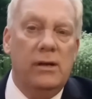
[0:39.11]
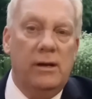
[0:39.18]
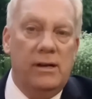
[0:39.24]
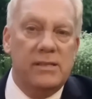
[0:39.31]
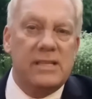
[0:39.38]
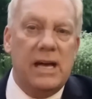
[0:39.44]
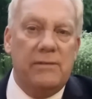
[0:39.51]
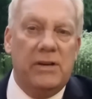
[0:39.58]

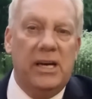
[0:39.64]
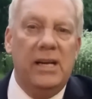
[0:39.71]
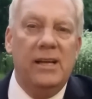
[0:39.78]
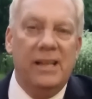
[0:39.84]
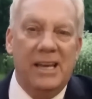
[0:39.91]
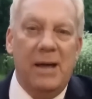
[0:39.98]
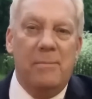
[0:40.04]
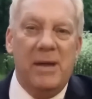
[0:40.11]
As ever,
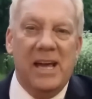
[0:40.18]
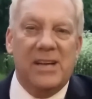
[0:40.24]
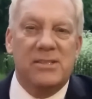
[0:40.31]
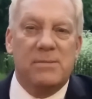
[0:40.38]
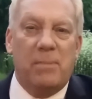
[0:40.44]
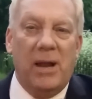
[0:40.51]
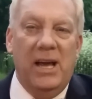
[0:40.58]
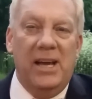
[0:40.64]
let me
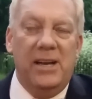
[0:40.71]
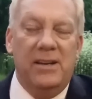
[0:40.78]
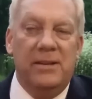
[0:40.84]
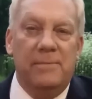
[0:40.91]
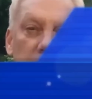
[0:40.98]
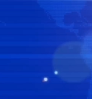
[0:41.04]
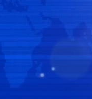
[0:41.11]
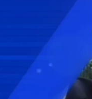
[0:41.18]
explain.
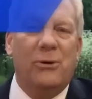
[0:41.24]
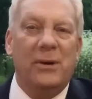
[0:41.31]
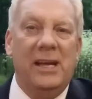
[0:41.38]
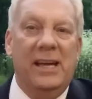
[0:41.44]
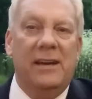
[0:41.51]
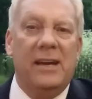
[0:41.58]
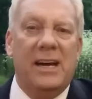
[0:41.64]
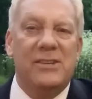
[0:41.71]
Sean
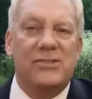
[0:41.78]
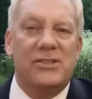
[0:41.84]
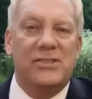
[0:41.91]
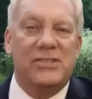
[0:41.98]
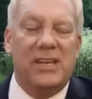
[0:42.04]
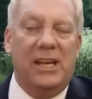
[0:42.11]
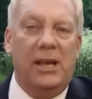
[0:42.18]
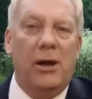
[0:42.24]
here, nice to
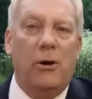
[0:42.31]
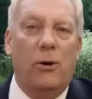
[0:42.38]
see you.